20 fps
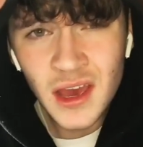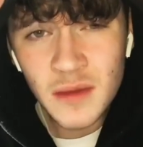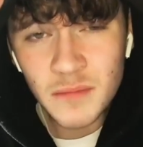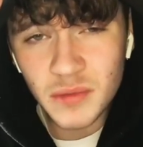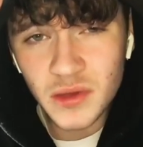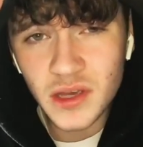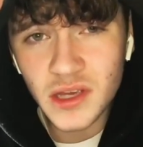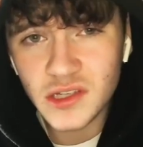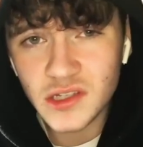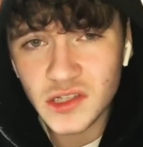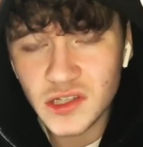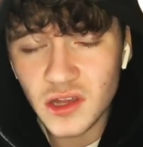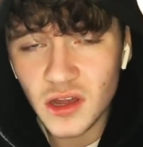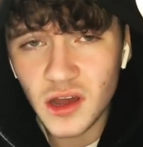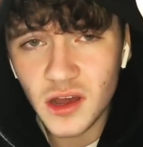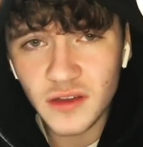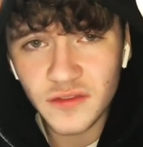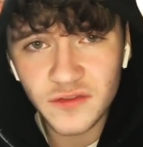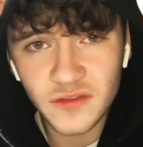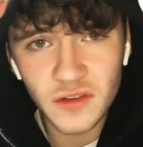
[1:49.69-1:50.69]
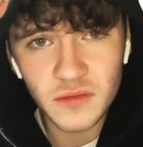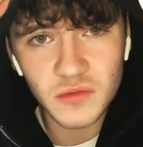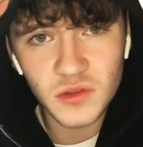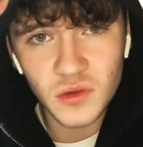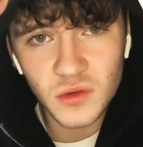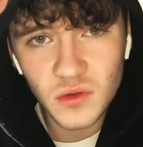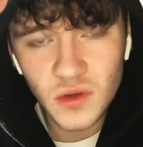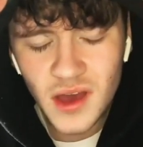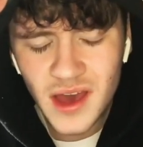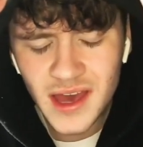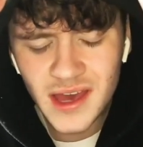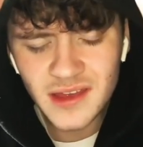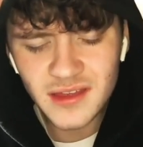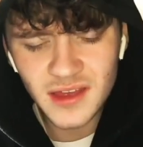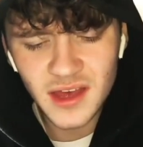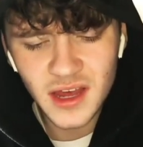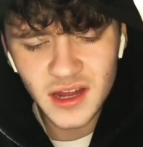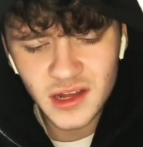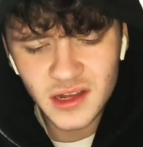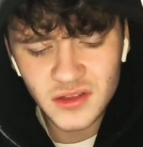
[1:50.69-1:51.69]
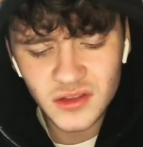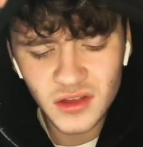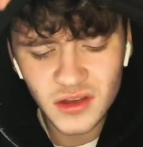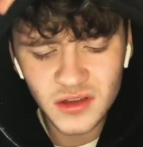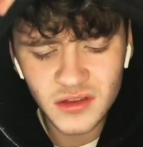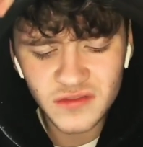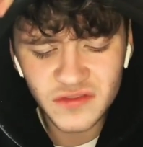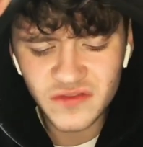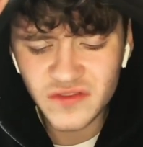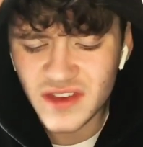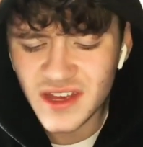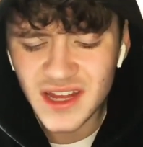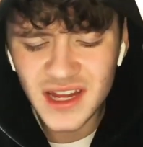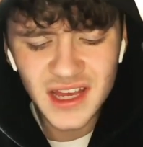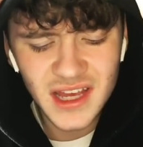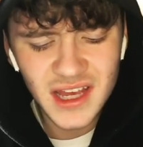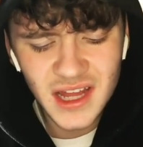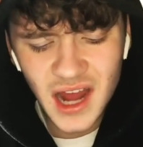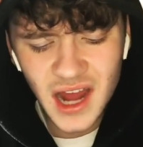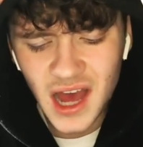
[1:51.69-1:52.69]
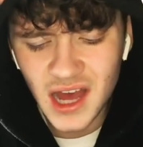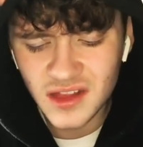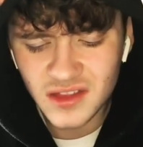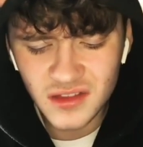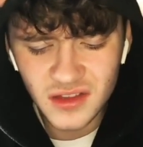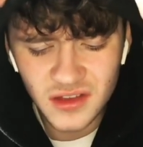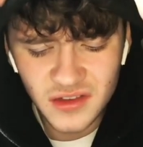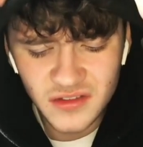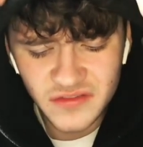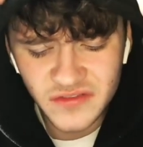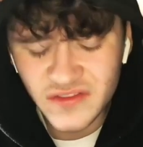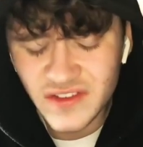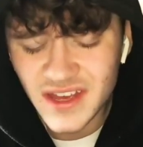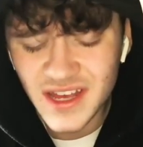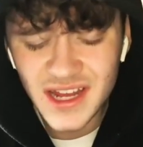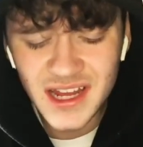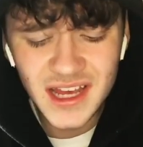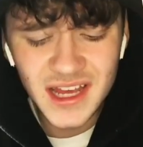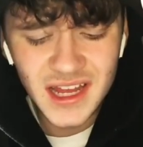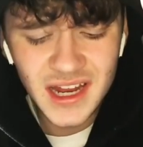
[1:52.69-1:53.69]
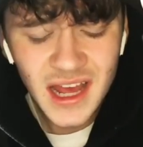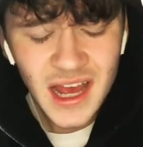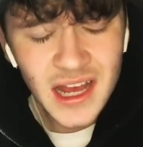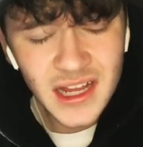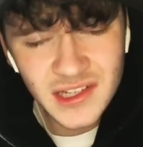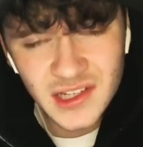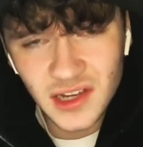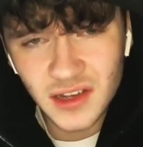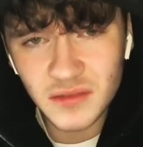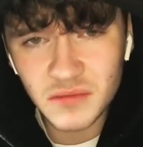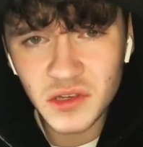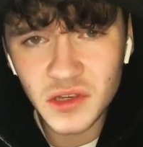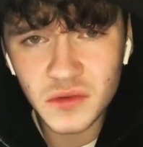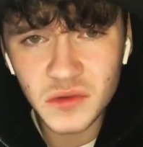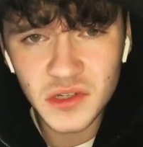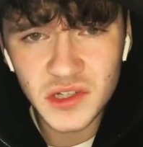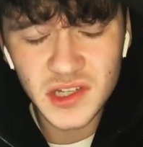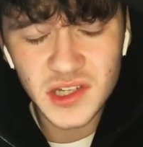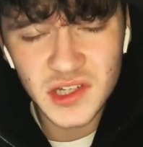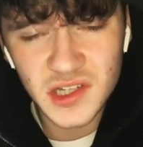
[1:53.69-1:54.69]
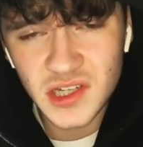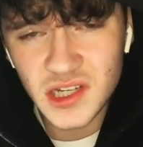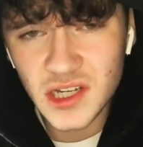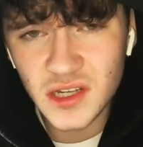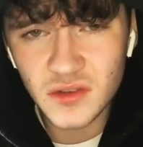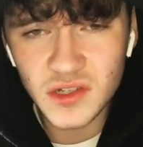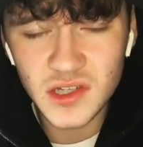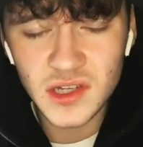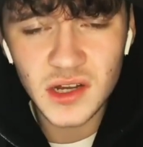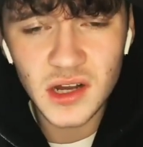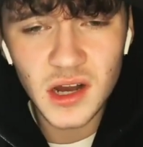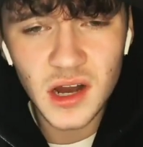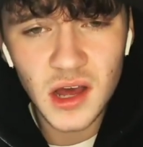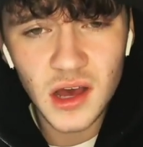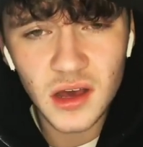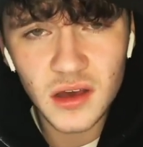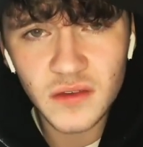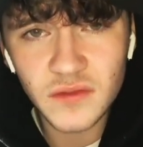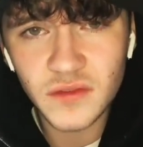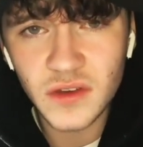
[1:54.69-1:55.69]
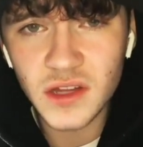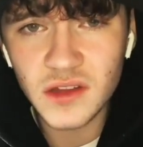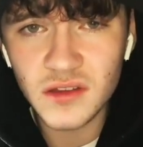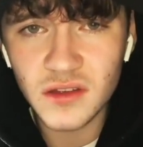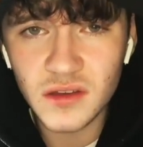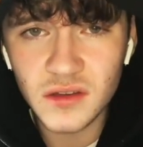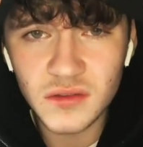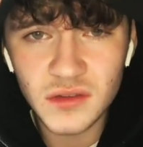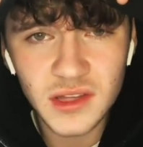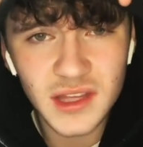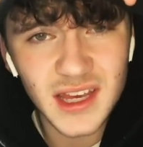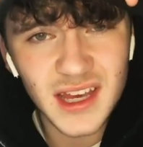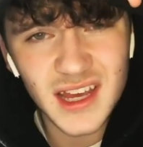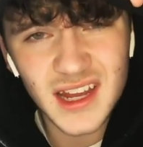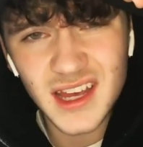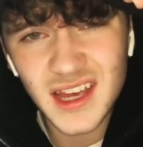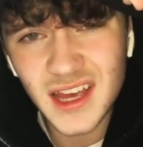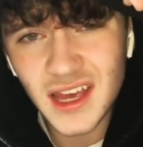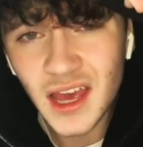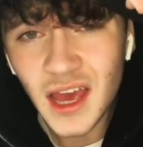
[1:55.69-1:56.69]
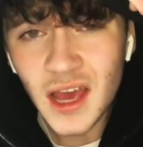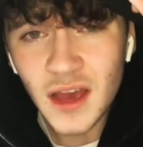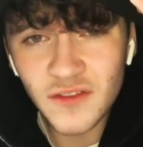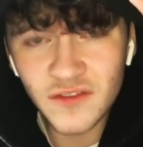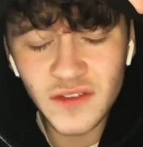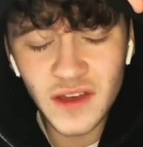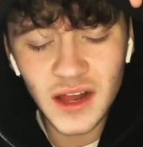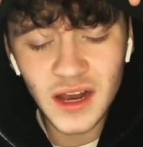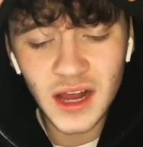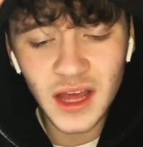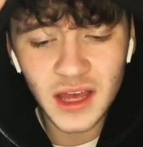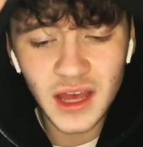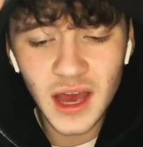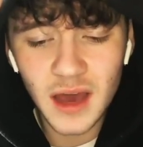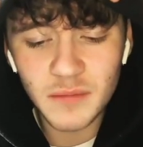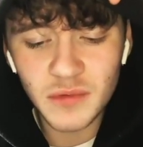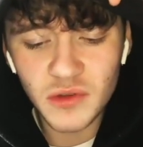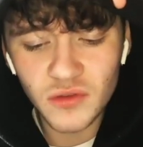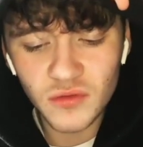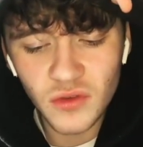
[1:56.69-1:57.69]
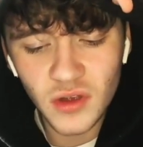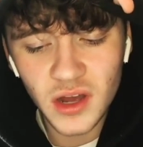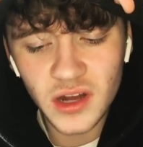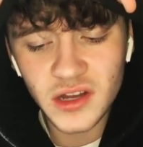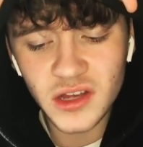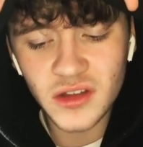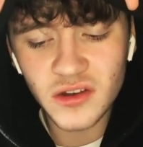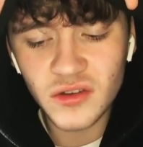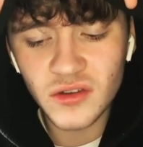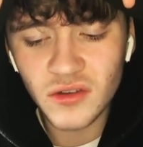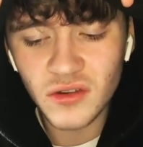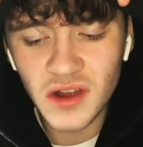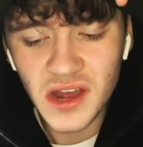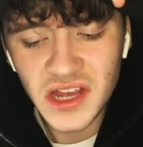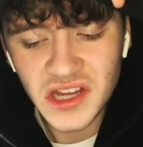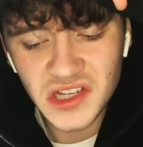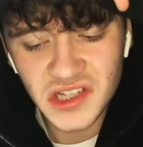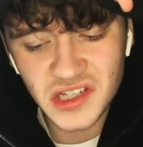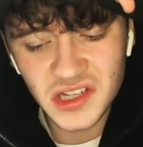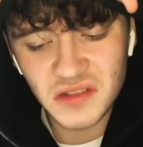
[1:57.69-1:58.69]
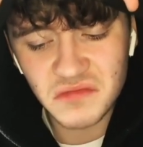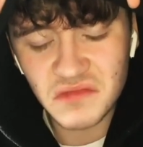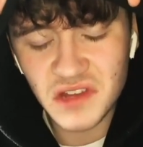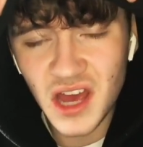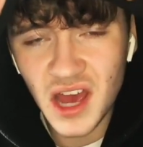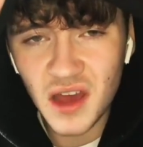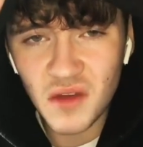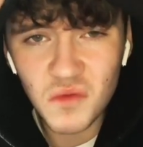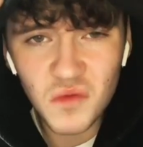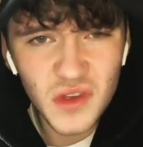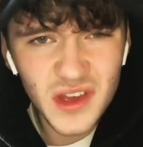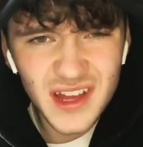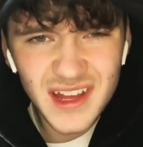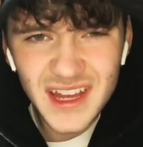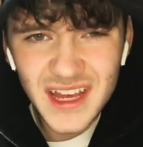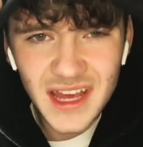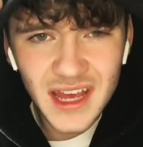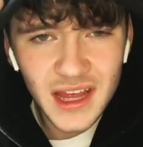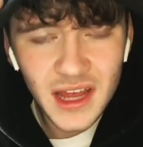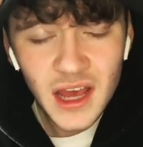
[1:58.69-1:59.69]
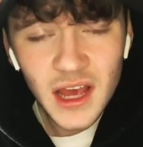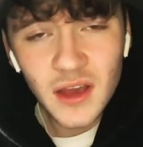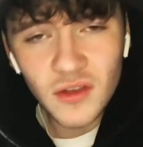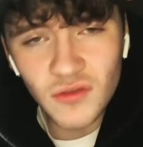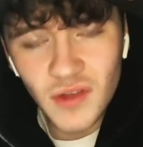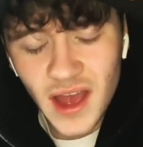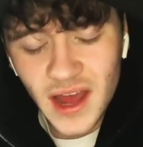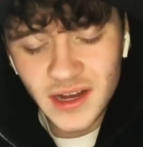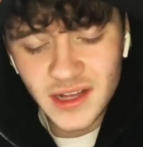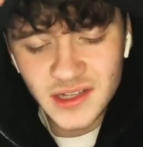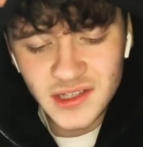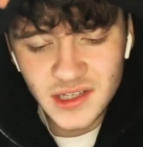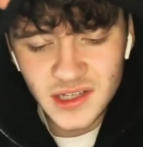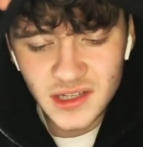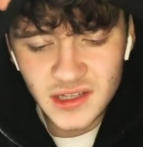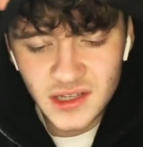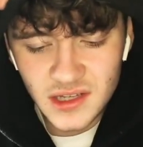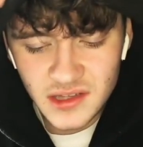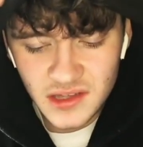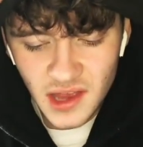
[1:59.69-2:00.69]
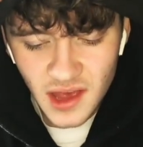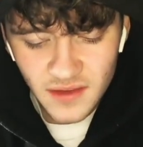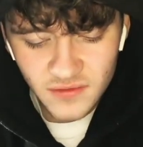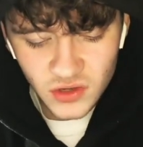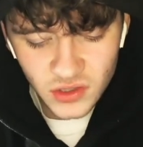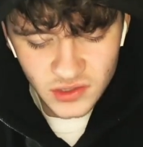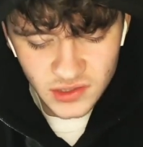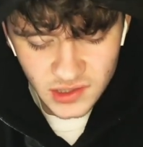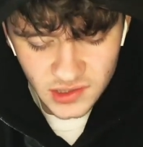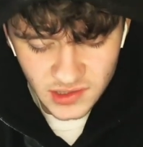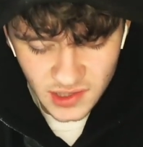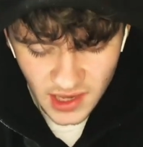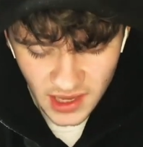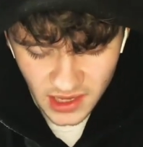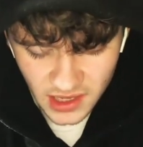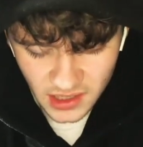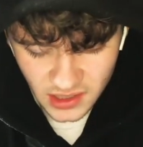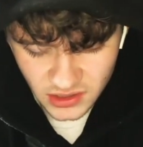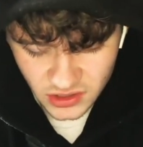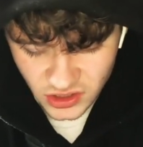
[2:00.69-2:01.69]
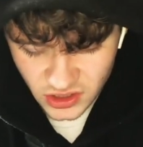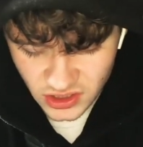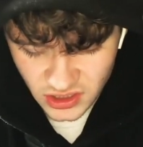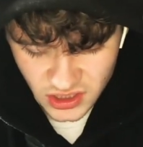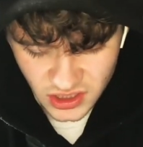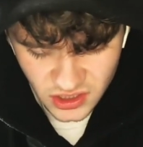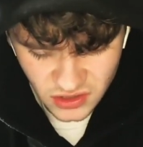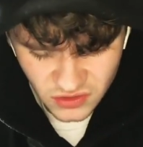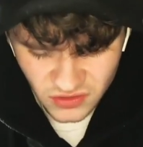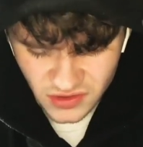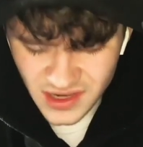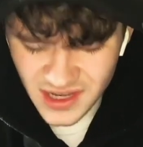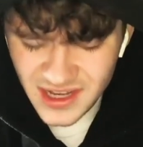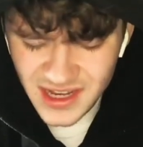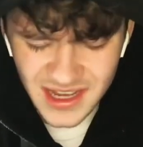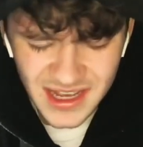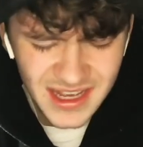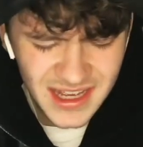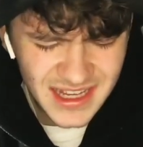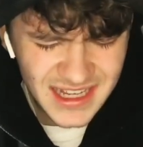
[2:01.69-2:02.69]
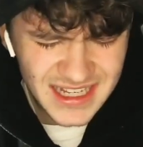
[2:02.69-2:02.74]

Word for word: Pissed off from the way that I don't fit in, I don't fit in. Tell me what's the secret to love, I don't get it. Feel like I've been running a race, I'm not winning. Ran into the devil today and she grinning.